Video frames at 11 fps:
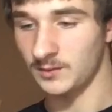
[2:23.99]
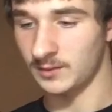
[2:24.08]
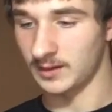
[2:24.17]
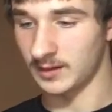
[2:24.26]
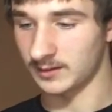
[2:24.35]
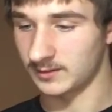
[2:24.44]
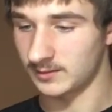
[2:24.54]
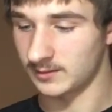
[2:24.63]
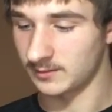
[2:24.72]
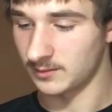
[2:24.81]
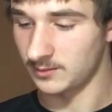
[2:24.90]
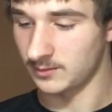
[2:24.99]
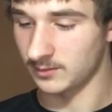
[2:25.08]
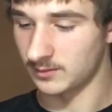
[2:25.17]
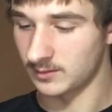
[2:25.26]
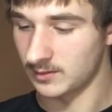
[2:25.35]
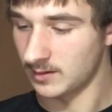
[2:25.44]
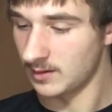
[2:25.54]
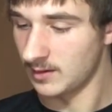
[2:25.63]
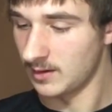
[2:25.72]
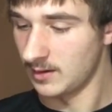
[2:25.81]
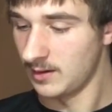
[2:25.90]
What next? Ooh,
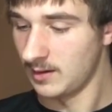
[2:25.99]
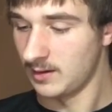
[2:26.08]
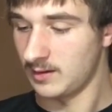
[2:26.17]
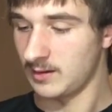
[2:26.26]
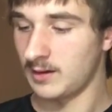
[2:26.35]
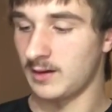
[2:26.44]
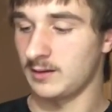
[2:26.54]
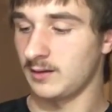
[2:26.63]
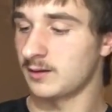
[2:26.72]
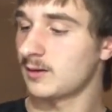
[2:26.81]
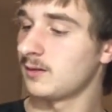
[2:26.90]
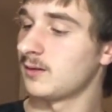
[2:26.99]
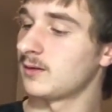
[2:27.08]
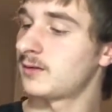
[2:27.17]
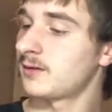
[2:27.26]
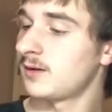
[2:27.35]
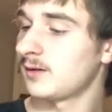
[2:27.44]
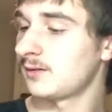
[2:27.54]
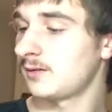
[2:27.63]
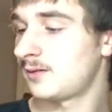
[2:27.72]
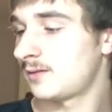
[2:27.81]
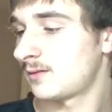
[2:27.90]
Lunker
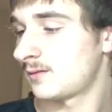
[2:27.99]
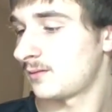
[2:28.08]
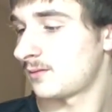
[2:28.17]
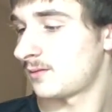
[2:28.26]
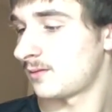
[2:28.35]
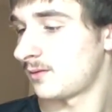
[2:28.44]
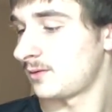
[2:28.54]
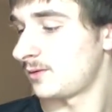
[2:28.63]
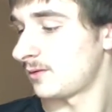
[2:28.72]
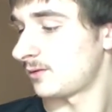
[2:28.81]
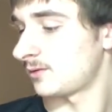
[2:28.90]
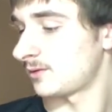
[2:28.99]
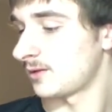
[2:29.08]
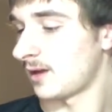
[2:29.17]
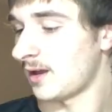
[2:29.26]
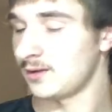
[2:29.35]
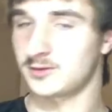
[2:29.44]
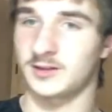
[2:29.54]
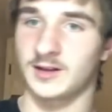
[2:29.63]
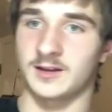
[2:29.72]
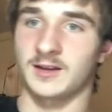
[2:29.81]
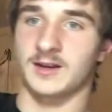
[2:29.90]
Hunt. Well, these are interesting. I actually
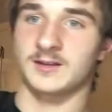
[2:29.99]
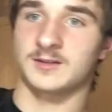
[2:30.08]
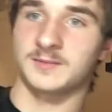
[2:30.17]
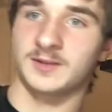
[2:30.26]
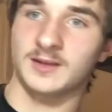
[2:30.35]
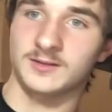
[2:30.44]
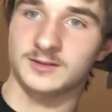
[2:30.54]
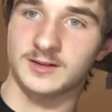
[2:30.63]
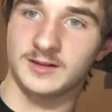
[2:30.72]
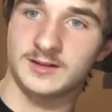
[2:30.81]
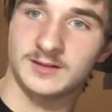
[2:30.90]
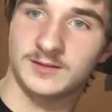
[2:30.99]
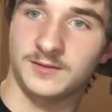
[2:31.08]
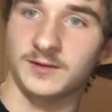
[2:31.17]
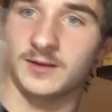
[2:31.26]
kind of got something that looked like this